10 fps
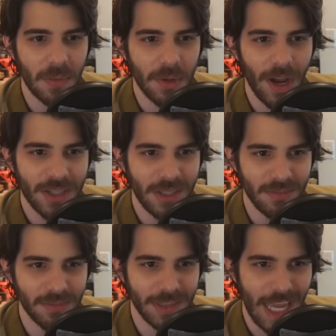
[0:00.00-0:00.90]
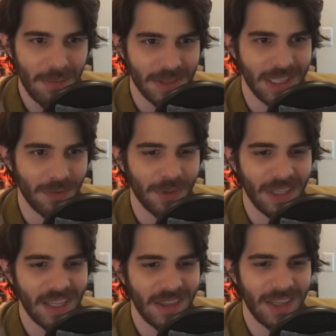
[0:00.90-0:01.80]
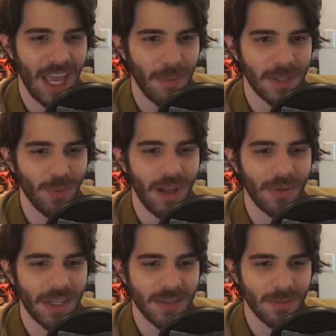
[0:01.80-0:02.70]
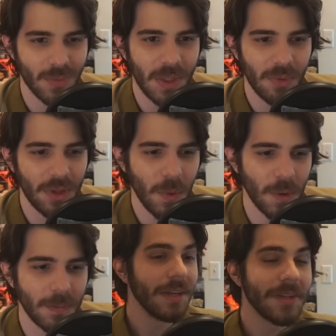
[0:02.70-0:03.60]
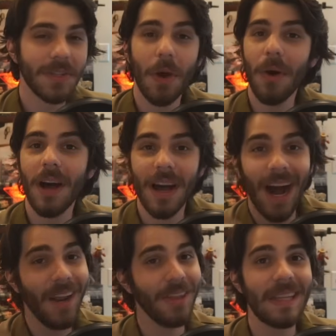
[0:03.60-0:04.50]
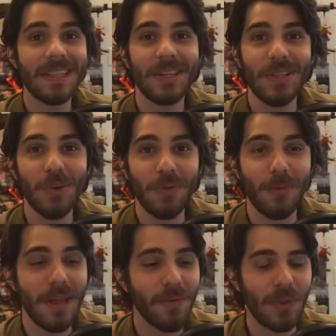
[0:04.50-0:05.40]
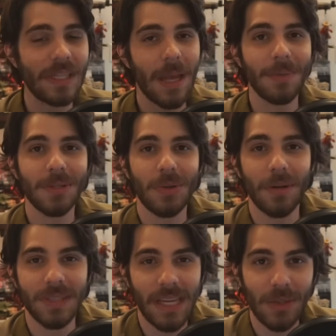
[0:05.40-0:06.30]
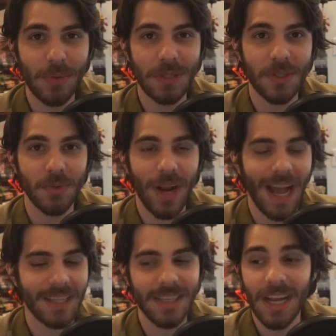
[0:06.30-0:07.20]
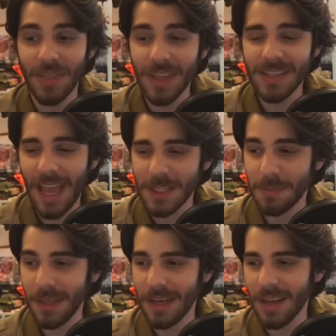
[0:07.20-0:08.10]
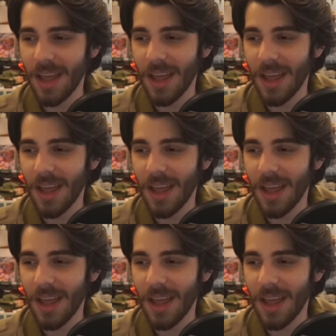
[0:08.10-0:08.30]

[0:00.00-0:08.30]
they're actually named differently in the game as well. That's really, really cool. So I think that's going to do it for me for this episode of Tank Enthusiast Reacts. This has been